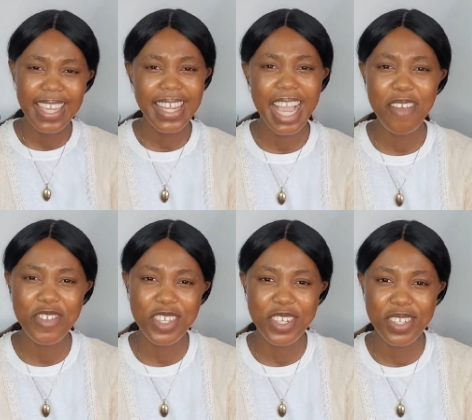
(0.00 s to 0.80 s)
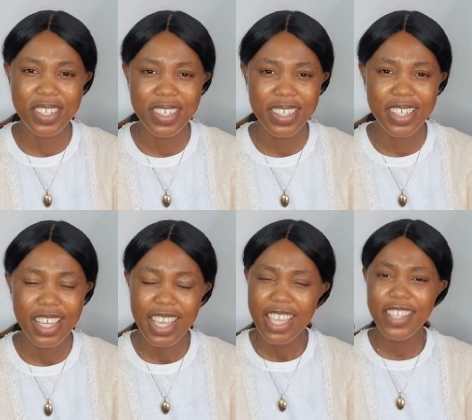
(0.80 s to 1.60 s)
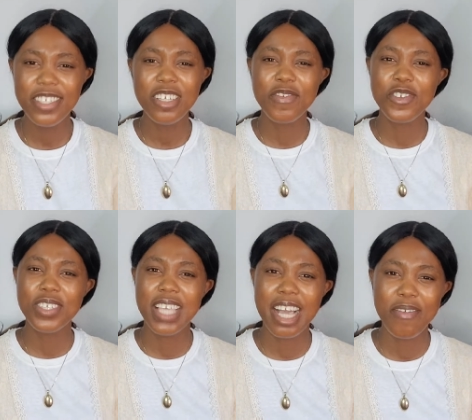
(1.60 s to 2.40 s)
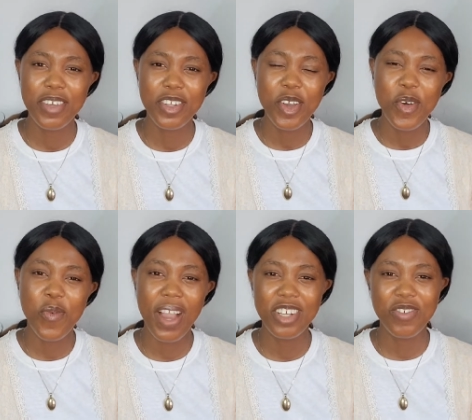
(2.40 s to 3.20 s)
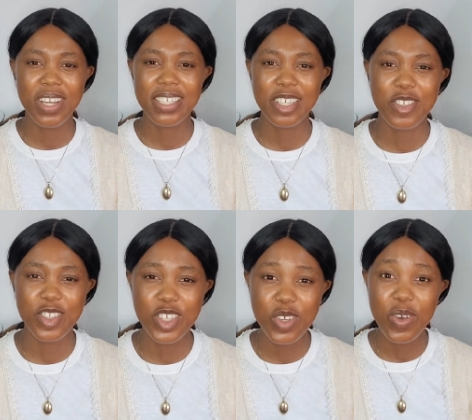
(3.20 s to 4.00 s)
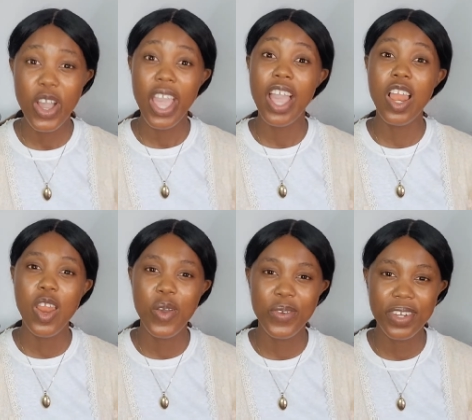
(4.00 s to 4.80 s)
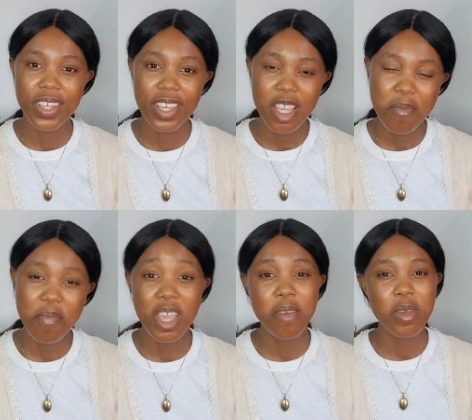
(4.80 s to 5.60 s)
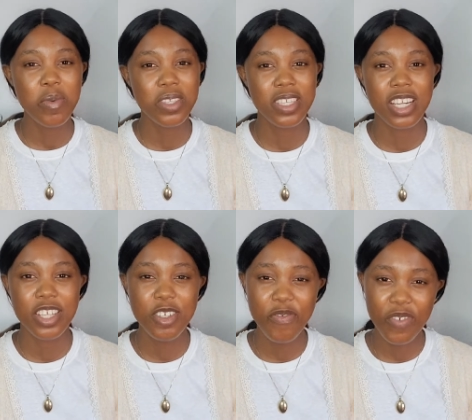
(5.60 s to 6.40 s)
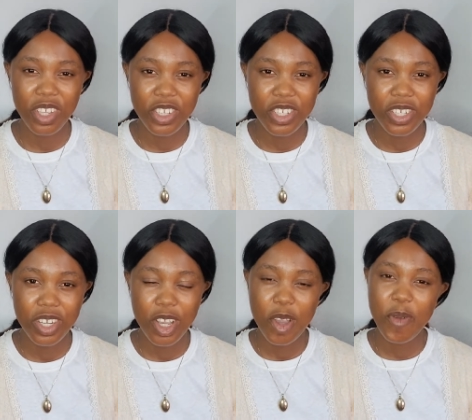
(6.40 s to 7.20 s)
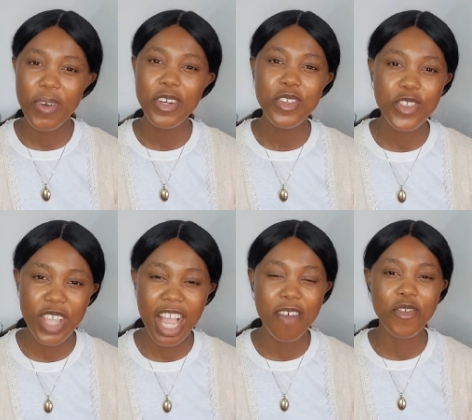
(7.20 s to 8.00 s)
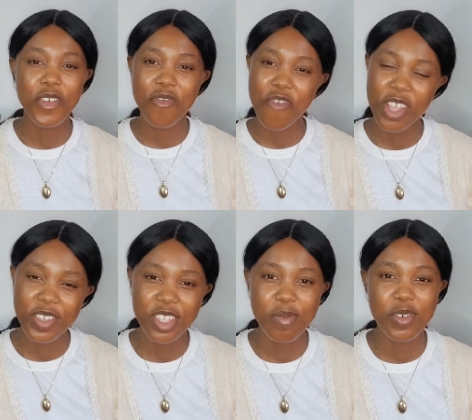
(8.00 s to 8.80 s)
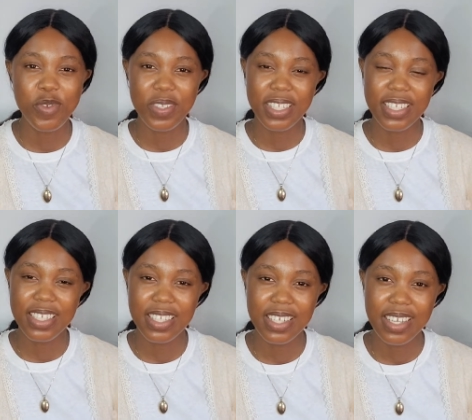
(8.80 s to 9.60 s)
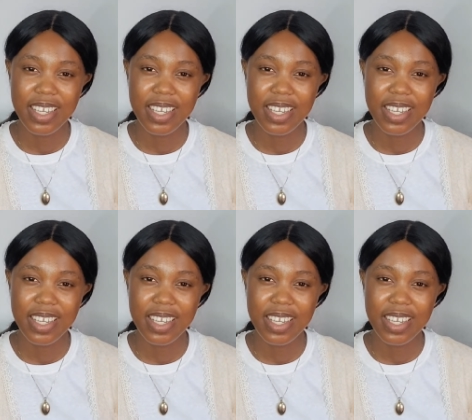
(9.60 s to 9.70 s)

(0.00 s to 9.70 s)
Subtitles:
In the afternoon, instead of just having white rice and stew alone, maybe with a little fish, why don't you have green vegetables with it?